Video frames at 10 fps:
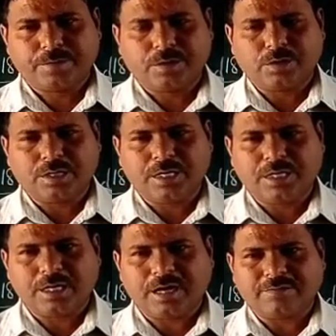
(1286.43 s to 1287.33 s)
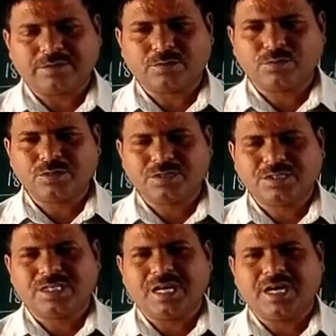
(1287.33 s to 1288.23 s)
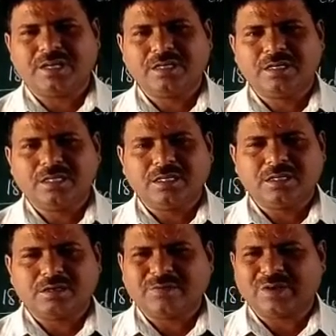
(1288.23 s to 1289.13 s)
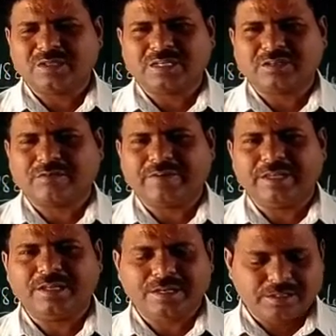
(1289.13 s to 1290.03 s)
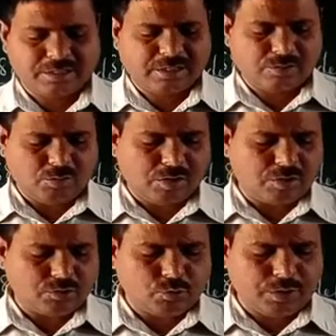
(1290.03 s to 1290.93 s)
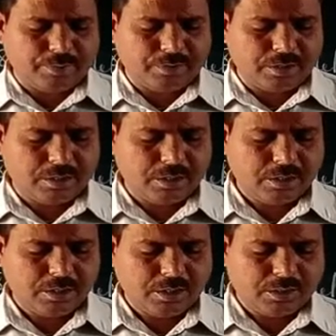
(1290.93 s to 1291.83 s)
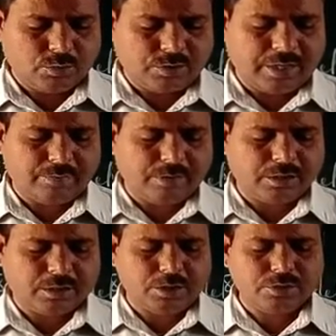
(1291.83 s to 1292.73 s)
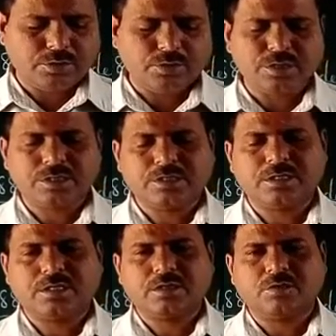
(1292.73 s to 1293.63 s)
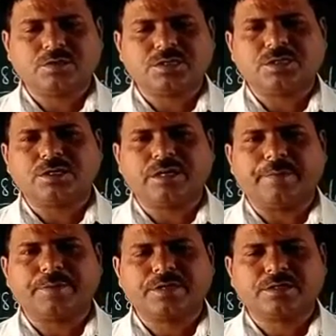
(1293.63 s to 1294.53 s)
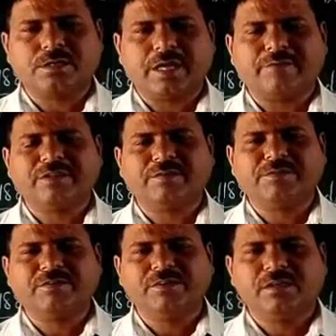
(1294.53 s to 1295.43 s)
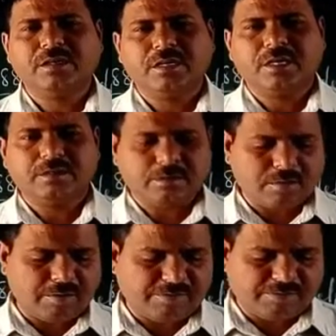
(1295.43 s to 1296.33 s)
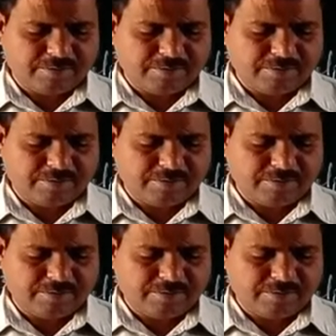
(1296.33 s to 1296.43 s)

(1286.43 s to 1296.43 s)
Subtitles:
Okay, after 2 years she had because the weather is not suiting her, she was having the continuous constant temperature, having the fever and the cough.